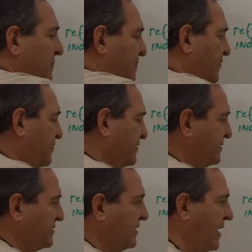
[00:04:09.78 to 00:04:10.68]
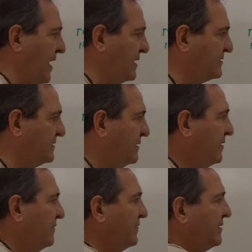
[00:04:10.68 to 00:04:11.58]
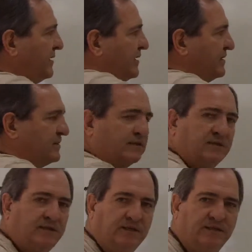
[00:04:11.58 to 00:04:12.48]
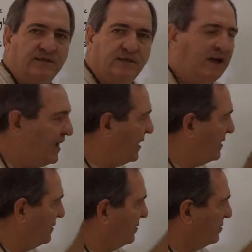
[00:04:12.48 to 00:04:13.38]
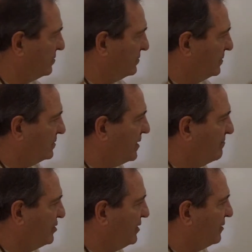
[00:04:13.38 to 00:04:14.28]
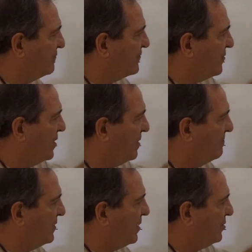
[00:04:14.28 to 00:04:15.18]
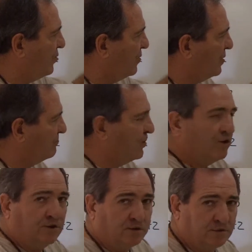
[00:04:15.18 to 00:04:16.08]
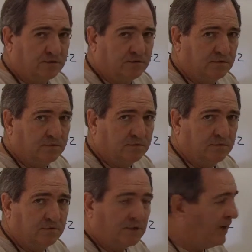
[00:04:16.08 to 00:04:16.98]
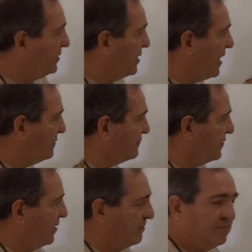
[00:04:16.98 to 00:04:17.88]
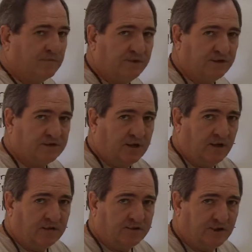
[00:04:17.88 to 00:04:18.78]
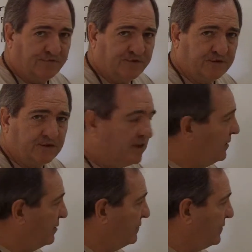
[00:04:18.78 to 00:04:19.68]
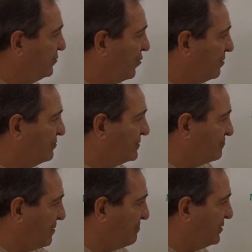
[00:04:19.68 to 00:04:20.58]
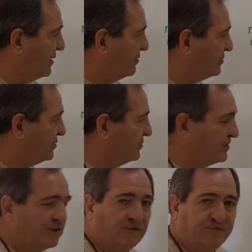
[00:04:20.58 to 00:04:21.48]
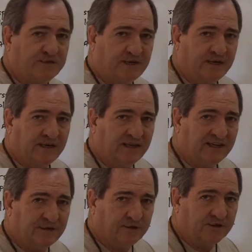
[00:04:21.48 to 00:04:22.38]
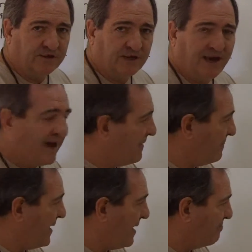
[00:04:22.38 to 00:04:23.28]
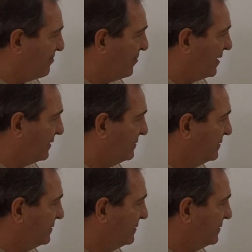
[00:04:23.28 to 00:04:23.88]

versus glass. The incident angle coming in from the normal, okay, not from this surface. The normal is perpendicular to the surface that it enters at that point.